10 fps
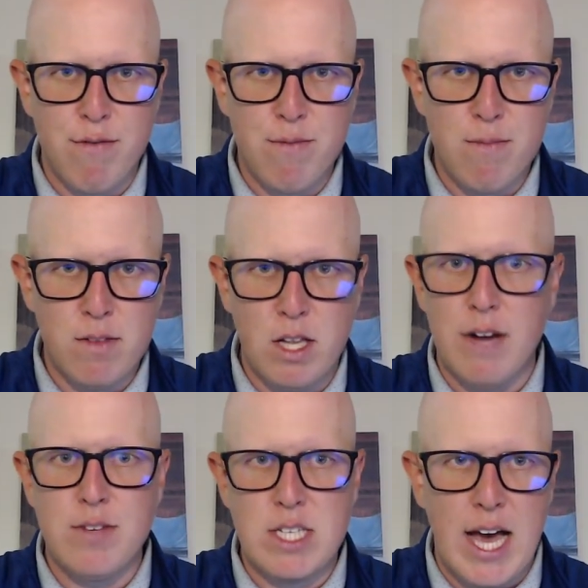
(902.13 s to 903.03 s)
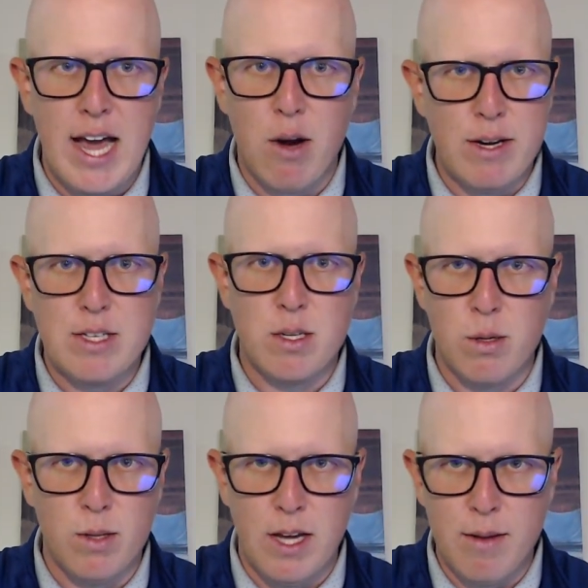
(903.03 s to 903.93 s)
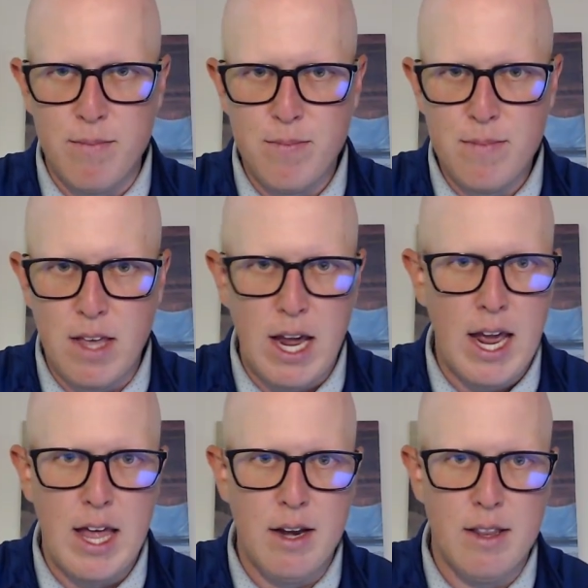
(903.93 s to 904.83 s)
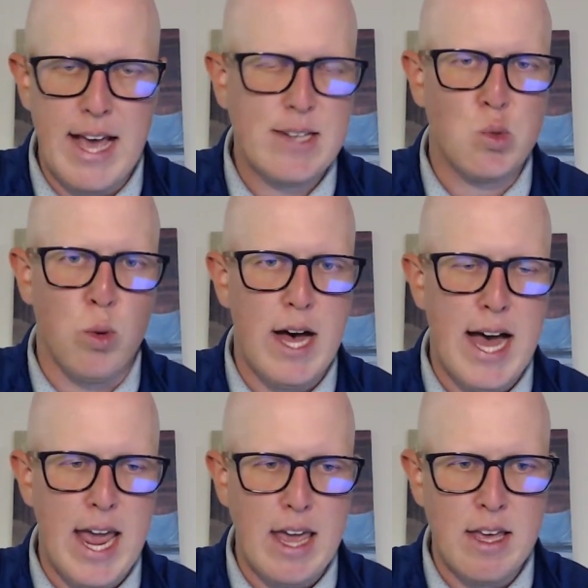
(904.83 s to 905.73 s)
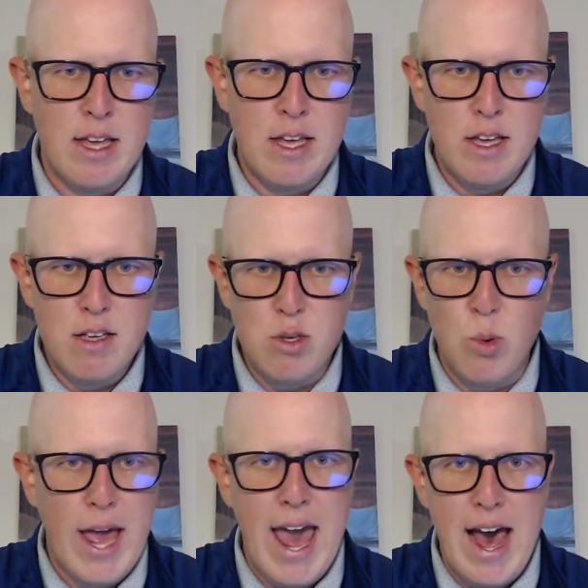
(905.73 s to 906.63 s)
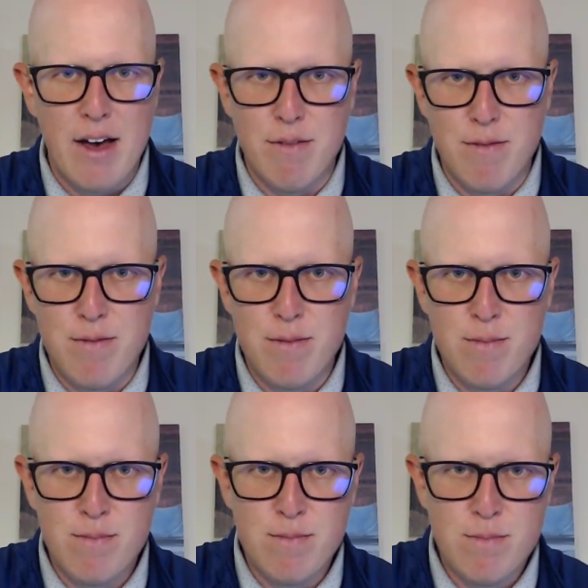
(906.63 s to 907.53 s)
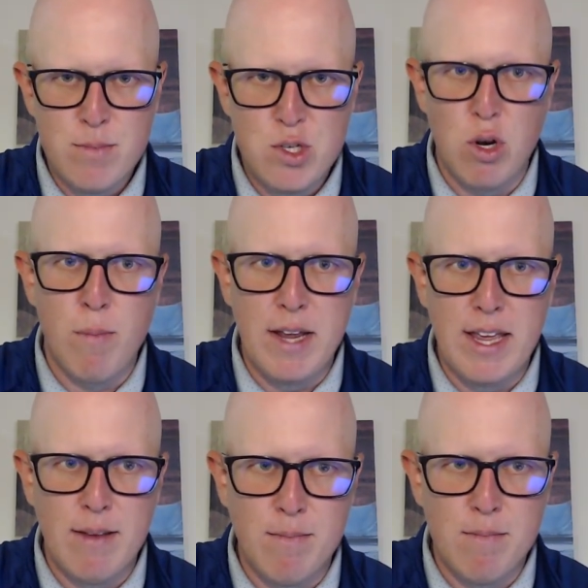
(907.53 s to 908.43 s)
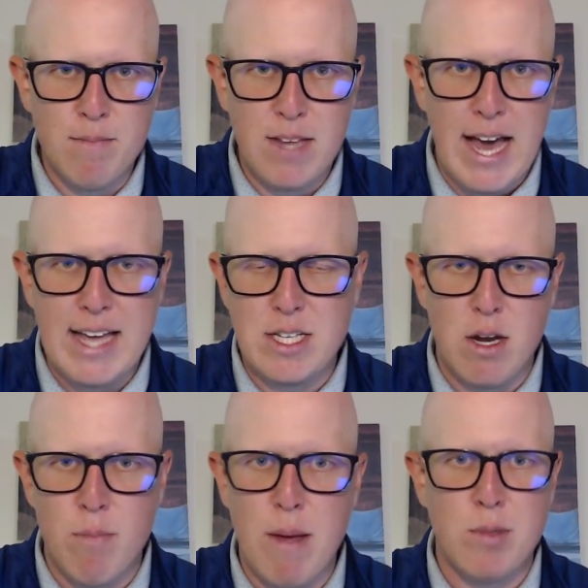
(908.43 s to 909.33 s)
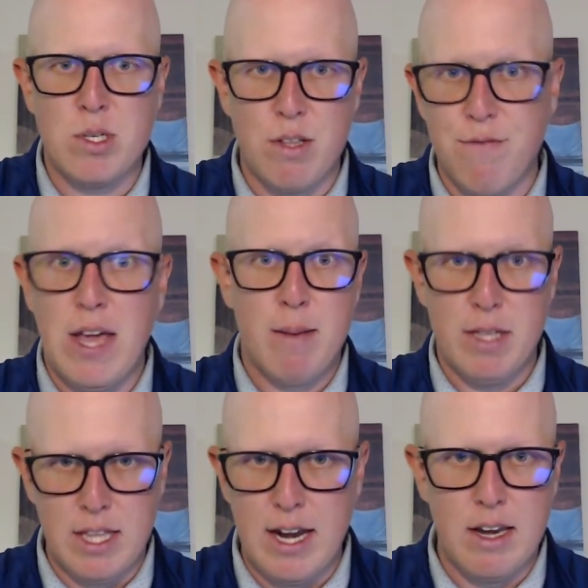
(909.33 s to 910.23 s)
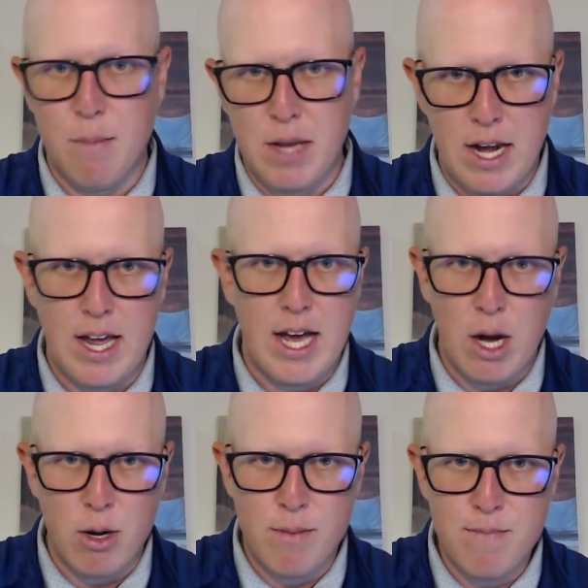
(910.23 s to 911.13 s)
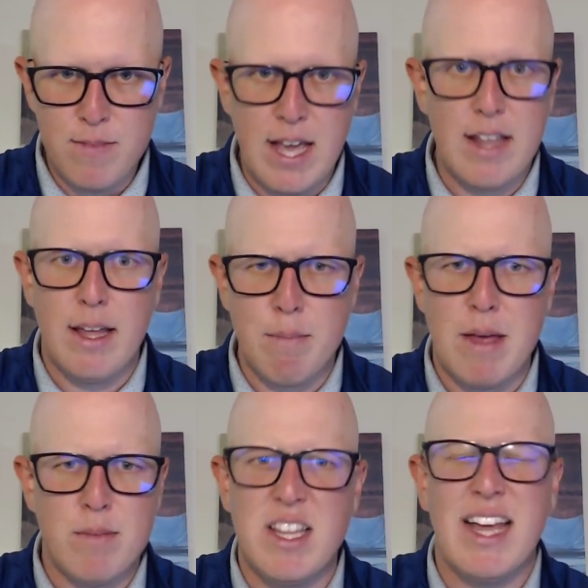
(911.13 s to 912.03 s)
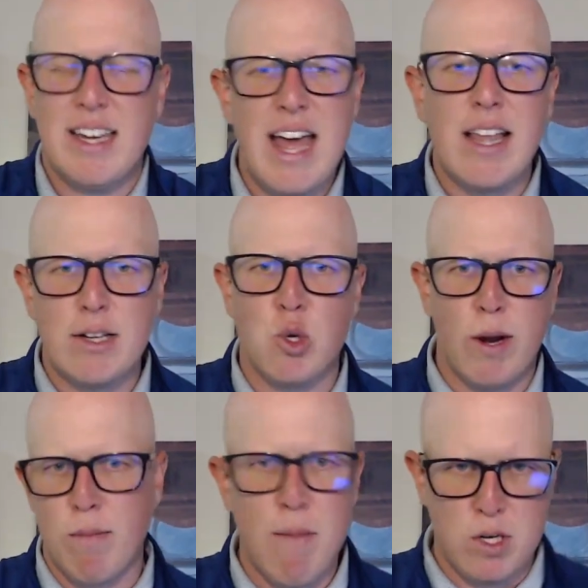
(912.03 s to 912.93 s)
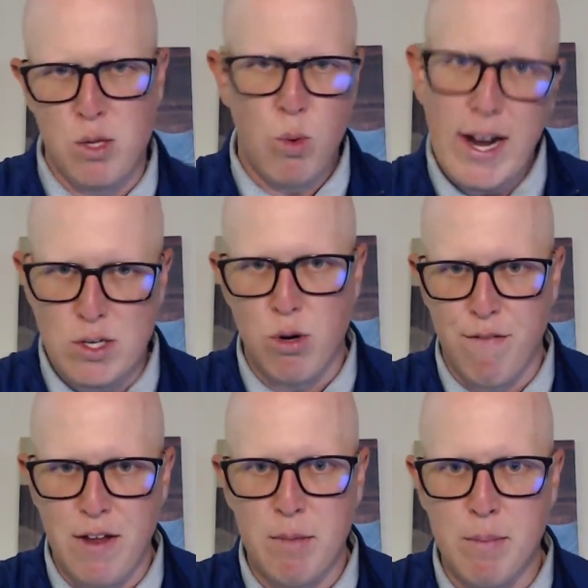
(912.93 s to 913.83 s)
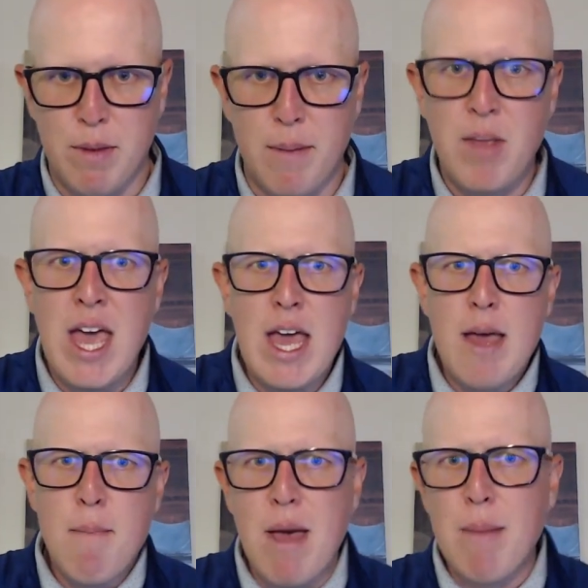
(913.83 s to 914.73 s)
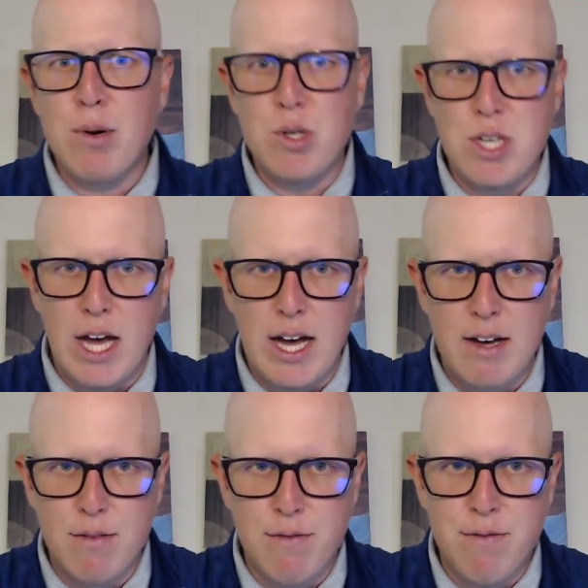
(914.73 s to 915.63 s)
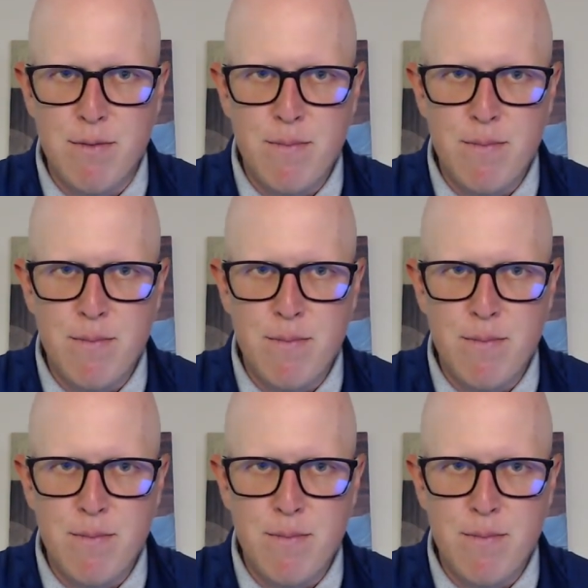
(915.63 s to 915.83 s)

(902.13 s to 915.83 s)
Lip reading: loves to hire insularly, and that's why you have so many guys that are members of the family that end up getting hired. Not like direct members of the Reinsdorf family, but members of